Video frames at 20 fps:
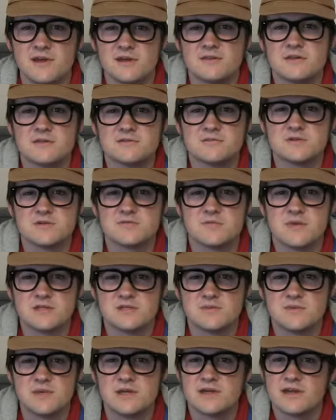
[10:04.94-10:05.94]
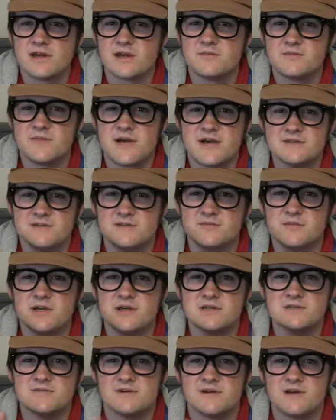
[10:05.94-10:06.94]
and this wasn't meant to be like a
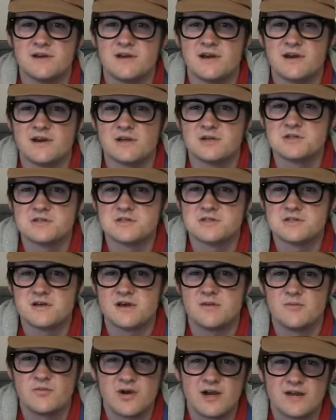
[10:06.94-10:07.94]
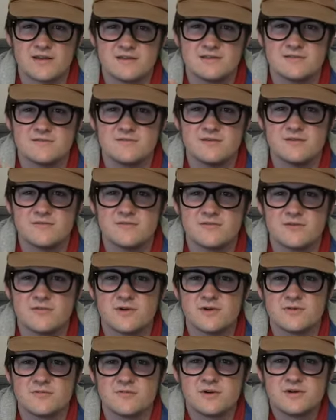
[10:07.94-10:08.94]
masterpiece of any kind, just a practice film for
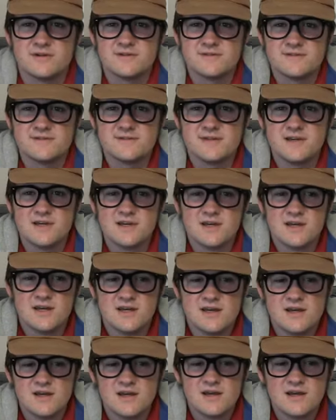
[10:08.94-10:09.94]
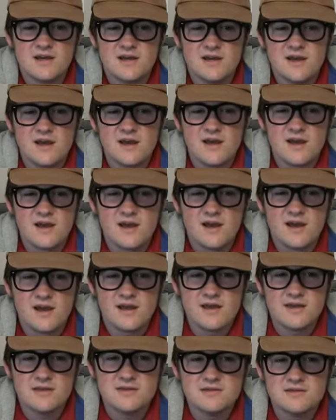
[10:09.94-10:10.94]
what it was.
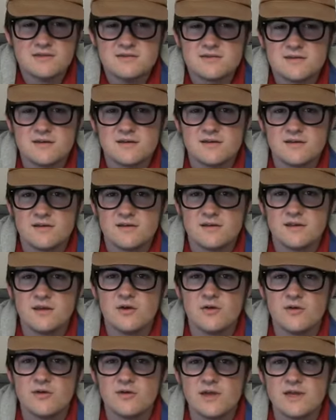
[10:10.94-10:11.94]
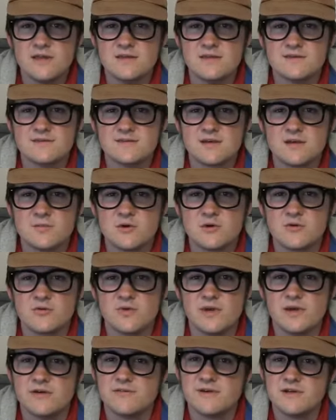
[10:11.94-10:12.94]
And you know, in the summer,
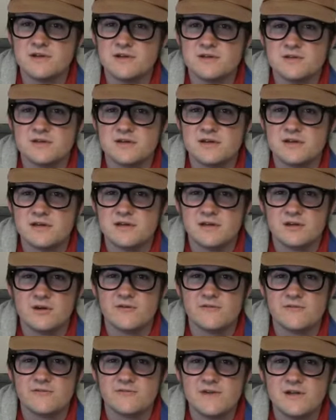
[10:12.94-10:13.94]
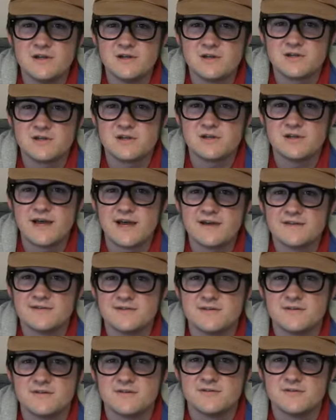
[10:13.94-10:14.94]
we eventually you know finished the
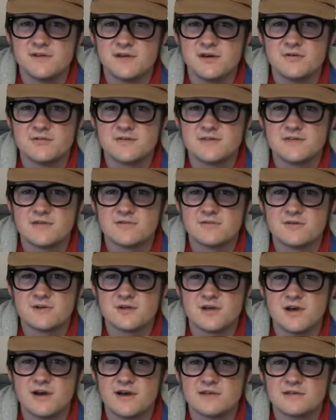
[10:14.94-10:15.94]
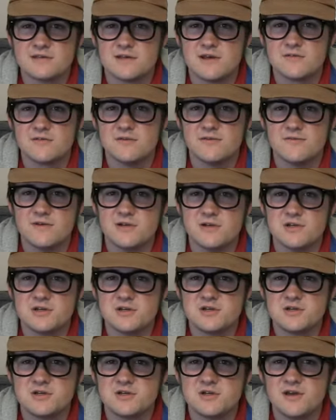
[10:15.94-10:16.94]
last of you know several shots. Like we
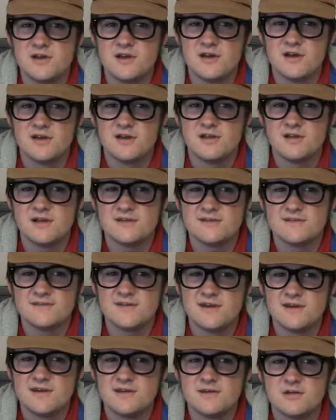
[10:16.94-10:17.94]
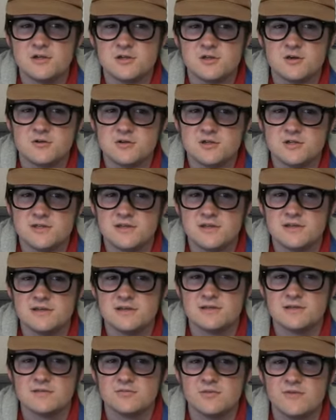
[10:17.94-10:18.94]
finished let's say the church
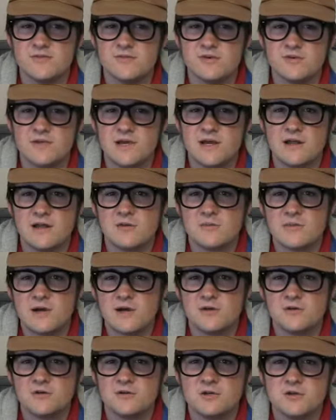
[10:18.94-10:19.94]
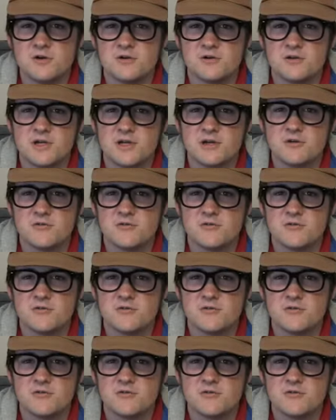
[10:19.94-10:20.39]
scenes, we filmed that at my old church,